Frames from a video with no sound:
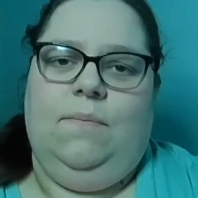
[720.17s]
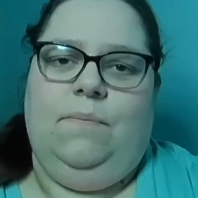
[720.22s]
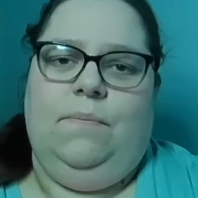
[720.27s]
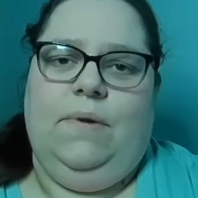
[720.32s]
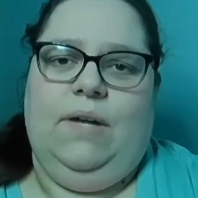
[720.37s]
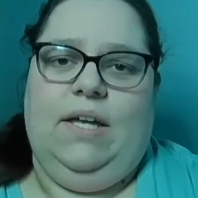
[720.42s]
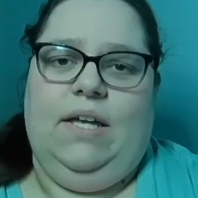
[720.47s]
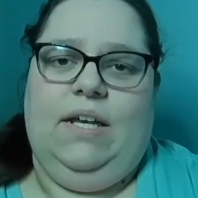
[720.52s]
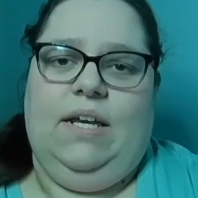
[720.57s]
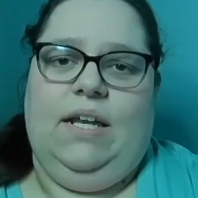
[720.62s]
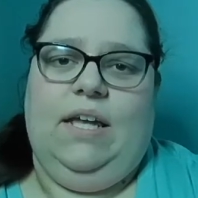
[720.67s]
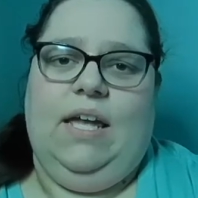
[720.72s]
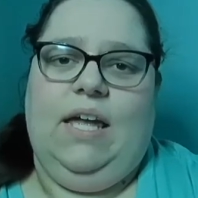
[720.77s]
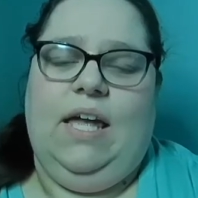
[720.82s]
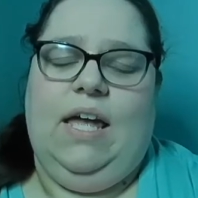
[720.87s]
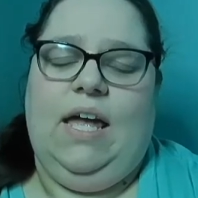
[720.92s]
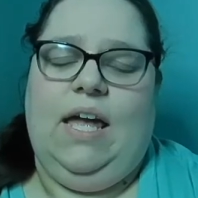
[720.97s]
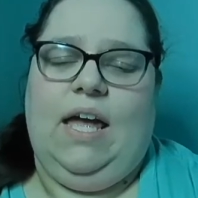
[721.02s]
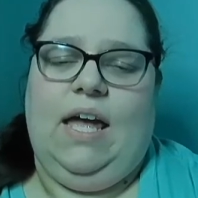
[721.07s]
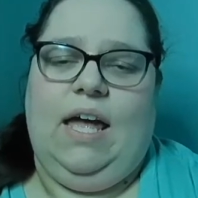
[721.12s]
But
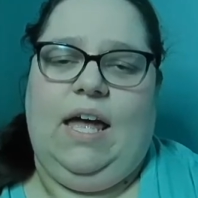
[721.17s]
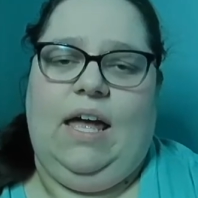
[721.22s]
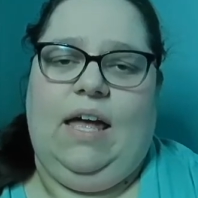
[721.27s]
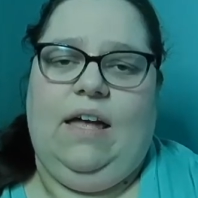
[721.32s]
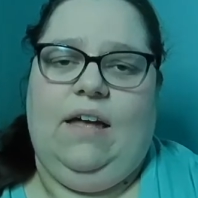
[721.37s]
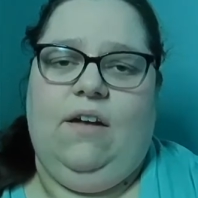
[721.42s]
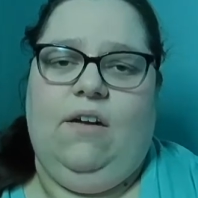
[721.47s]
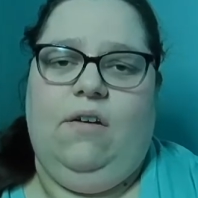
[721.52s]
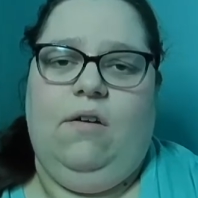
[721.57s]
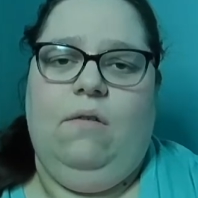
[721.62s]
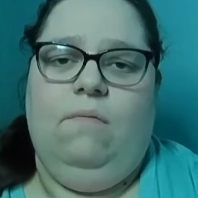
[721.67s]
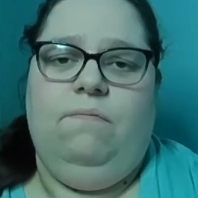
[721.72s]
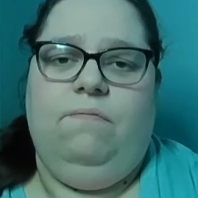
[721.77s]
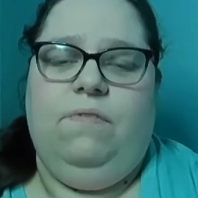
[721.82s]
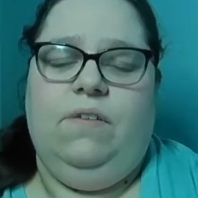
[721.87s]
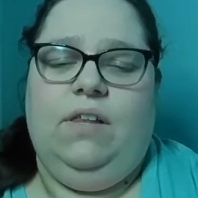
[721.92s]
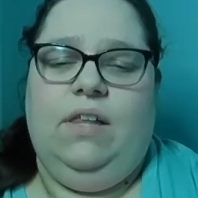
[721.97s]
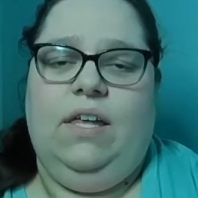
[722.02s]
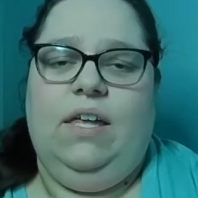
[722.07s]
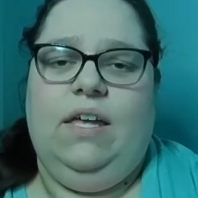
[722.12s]

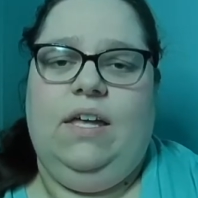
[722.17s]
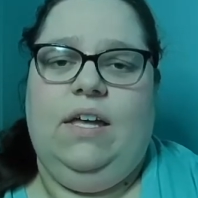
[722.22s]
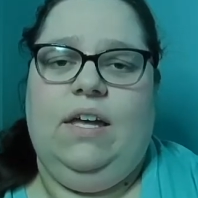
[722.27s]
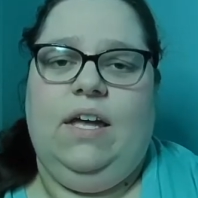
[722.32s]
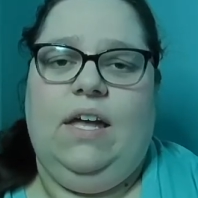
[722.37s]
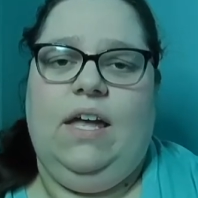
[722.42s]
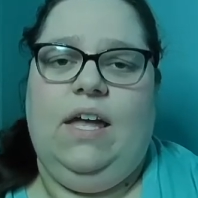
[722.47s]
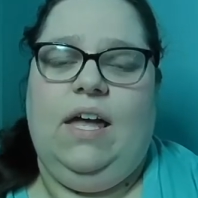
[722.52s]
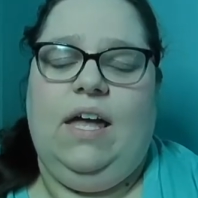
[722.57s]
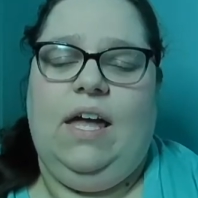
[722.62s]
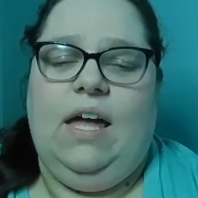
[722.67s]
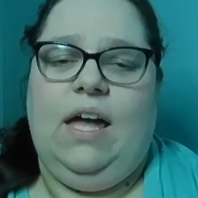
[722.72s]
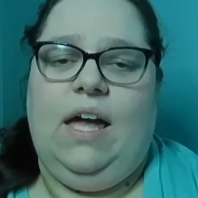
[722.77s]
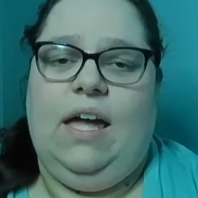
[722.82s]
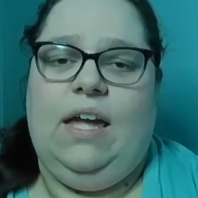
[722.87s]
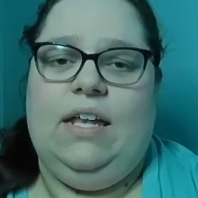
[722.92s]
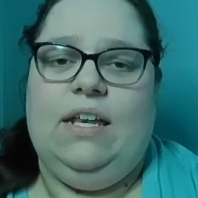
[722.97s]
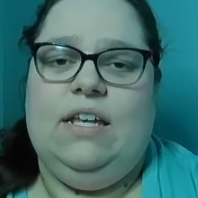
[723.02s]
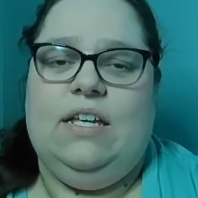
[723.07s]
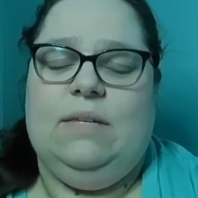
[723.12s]
hopefully,
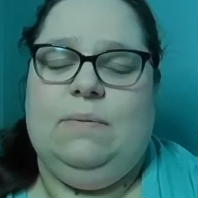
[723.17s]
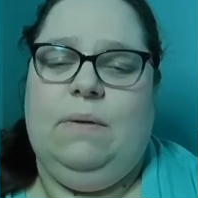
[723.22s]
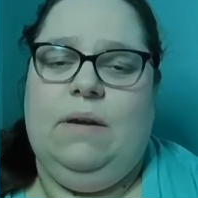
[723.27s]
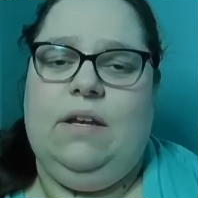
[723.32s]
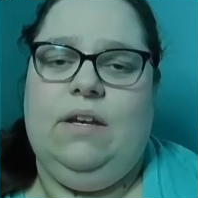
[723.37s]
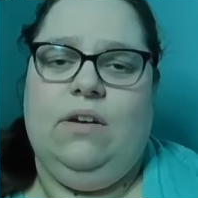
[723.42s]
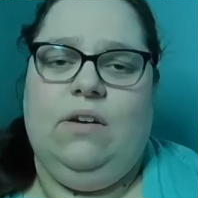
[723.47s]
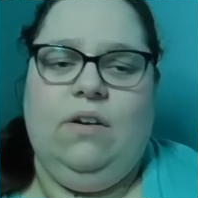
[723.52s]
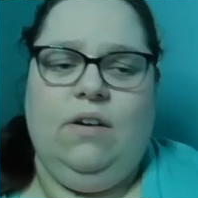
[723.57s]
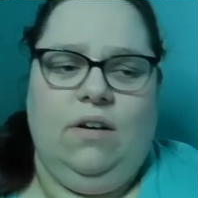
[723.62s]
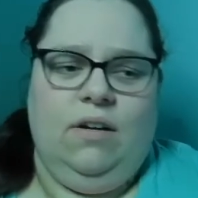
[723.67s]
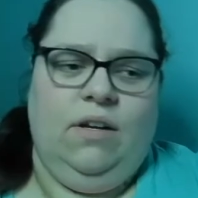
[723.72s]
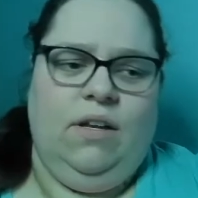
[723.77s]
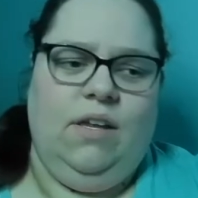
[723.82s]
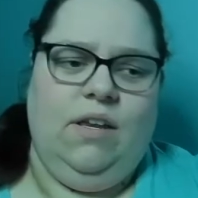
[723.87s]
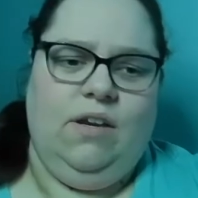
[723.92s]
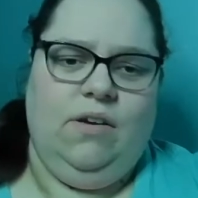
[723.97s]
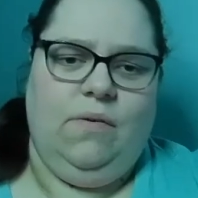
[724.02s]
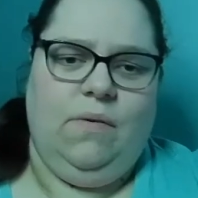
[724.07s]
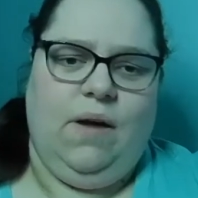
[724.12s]
I can explain to her,
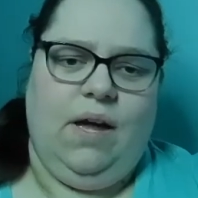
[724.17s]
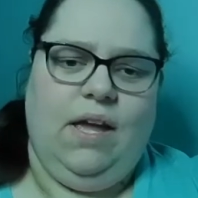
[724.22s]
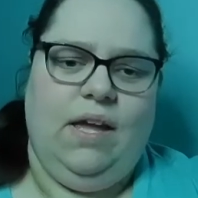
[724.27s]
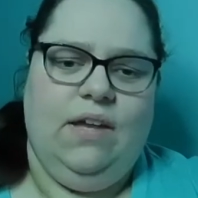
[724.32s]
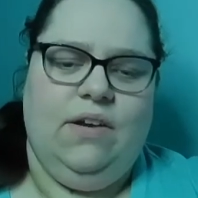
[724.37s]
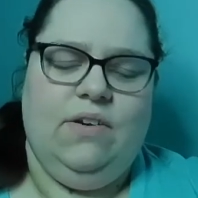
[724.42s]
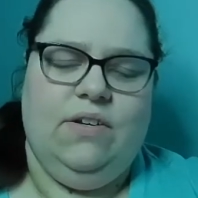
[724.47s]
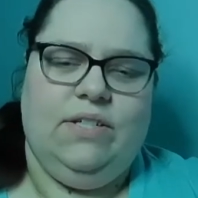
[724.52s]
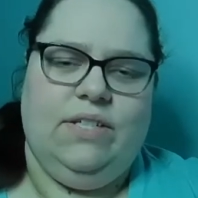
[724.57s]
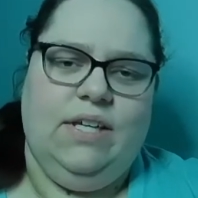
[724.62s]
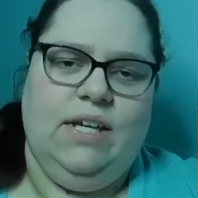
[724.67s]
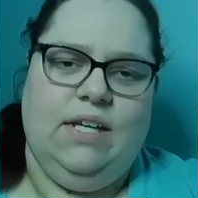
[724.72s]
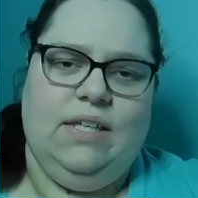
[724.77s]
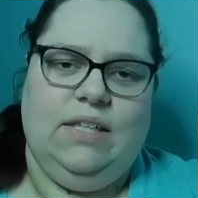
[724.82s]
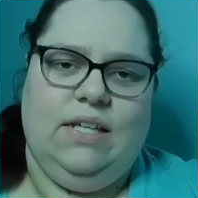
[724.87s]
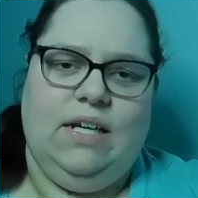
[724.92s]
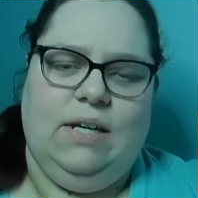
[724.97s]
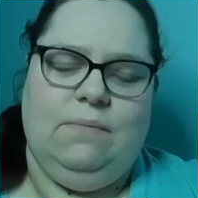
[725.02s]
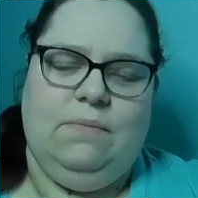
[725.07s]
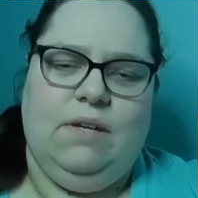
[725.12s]
you know, I understand
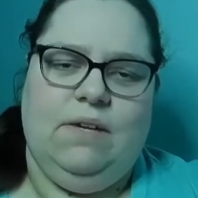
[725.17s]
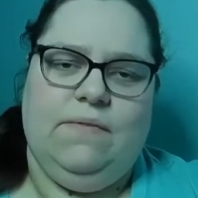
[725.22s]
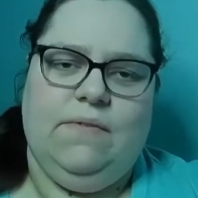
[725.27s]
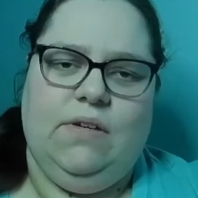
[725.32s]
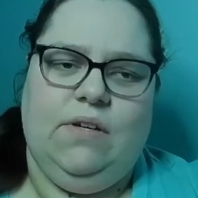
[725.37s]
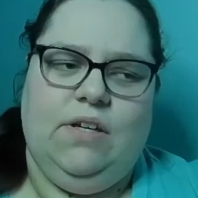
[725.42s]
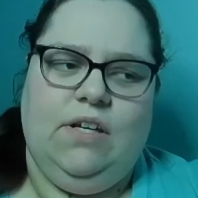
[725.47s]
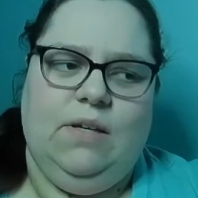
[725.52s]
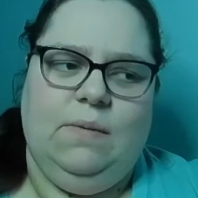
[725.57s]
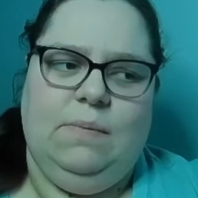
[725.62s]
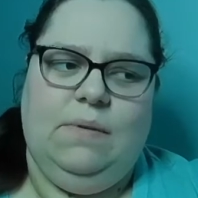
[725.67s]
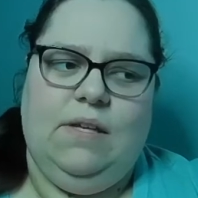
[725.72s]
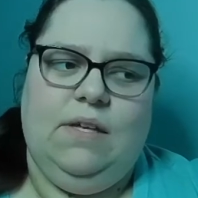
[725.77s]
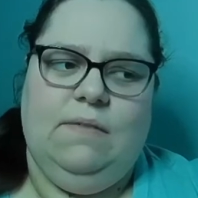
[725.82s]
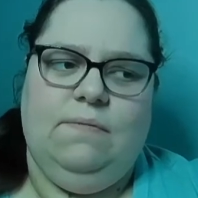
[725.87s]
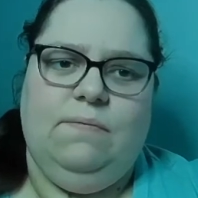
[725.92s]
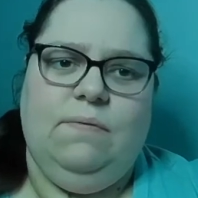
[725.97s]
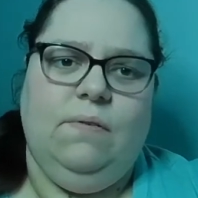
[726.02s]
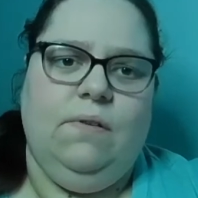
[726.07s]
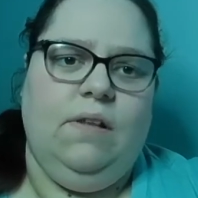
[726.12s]
that I'm never going to be
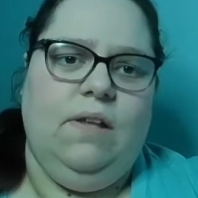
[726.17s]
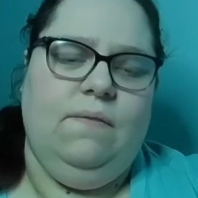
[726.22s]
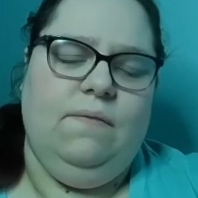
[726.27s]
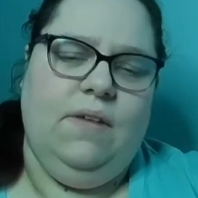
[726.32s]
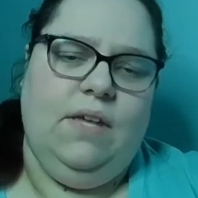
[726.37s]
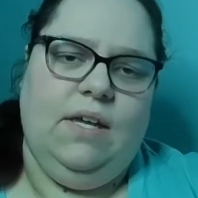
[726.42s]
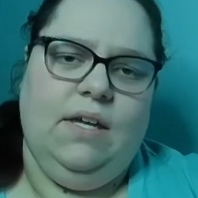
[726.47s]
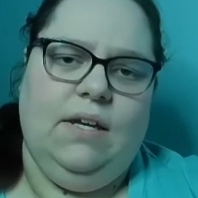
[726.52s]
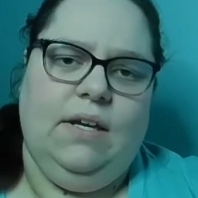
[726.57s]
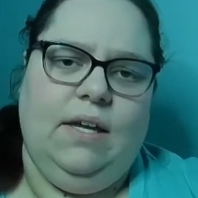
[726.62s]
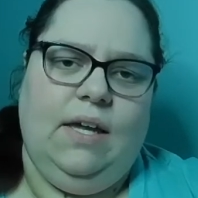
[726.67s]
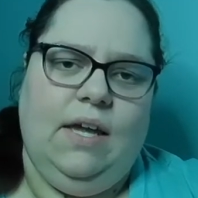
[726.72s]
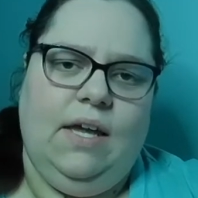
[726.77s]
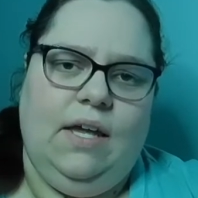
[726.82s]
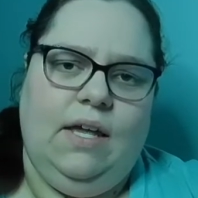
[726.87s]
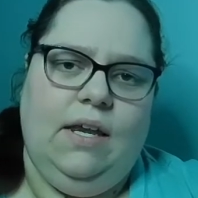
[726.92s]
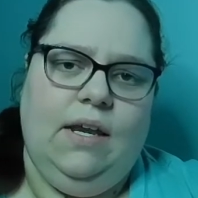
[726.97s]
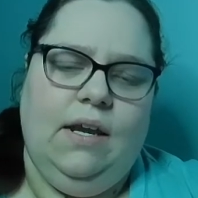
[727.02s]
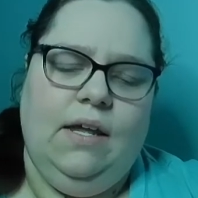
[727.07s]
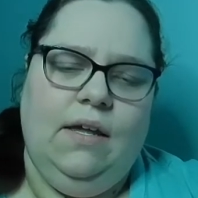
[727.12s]
fully vegan
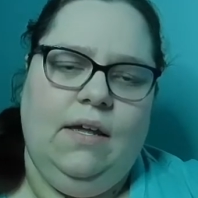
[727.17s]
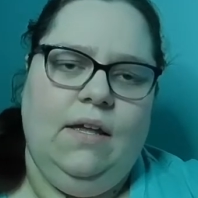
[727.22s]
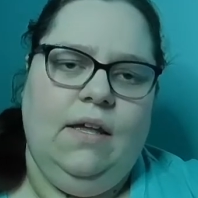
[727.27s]
again.